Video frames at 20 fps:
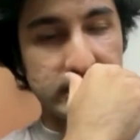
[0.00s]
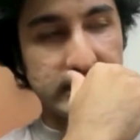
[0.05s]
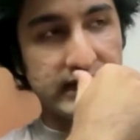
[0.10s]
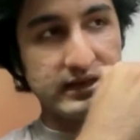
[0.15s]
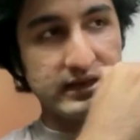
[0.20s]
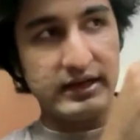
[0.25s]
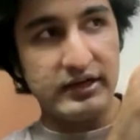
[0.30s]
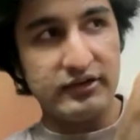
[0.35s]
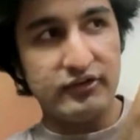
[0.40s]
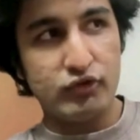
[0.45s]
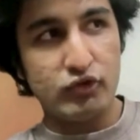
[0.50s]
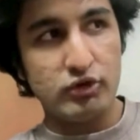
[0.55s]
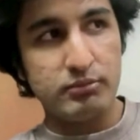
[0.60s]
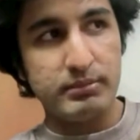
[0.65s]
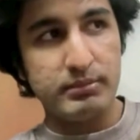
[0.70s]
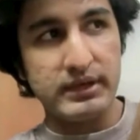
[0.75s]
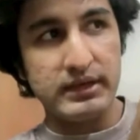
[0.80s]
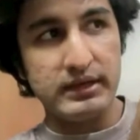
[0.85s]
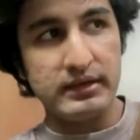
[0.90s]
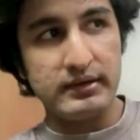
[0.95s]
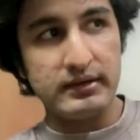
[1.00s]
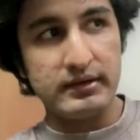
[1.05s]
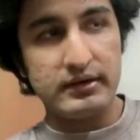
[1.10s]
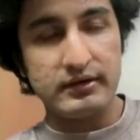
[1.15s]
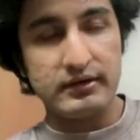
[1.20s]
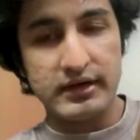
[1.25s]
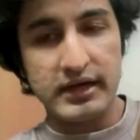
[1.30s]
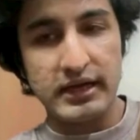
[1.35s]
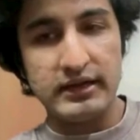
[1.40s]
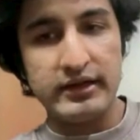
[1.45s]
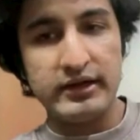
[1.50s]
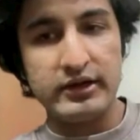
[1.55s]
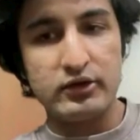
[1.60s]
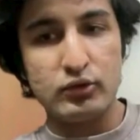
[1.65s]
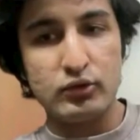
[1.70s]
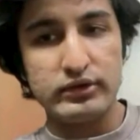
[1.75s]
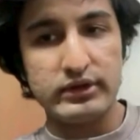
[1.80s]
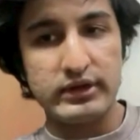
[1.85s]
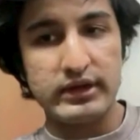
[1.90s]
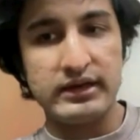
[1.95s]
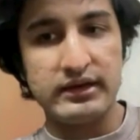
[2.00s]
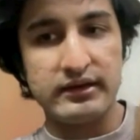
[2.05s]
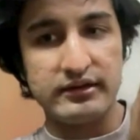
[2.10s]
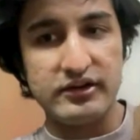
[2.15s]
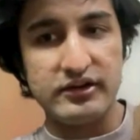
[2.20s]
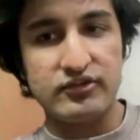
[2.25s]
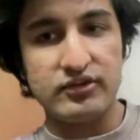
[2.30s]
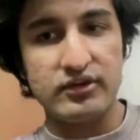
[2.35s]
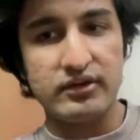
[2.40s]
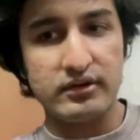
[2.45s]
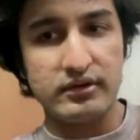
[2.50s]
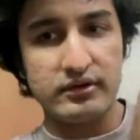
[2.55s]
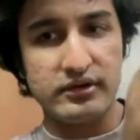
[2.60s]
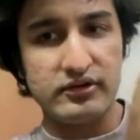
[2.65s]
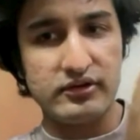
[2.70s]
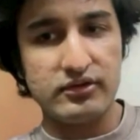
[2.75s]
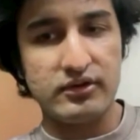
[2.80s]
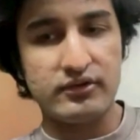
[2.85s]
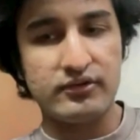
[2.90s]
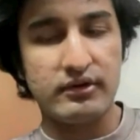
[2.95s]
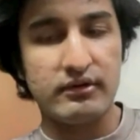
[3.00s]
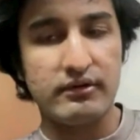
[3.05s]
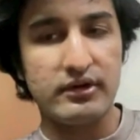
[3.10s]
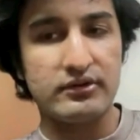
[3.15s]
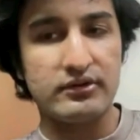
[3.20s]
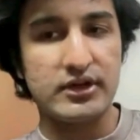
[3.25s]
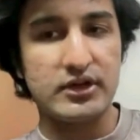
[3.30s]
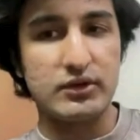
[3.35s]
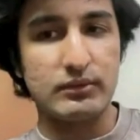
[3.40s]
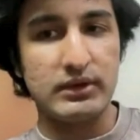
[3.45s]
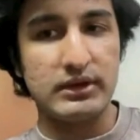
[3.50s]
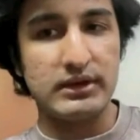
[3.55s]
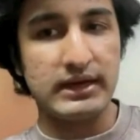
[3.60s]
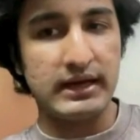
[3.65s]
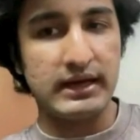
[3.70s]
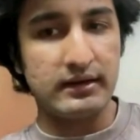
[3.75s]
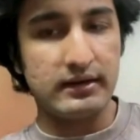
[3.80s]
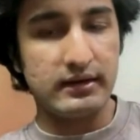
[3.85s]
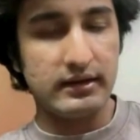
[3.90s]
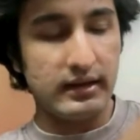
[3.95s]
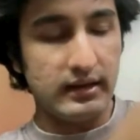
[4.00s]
and it should be tailored to their research interest as well. That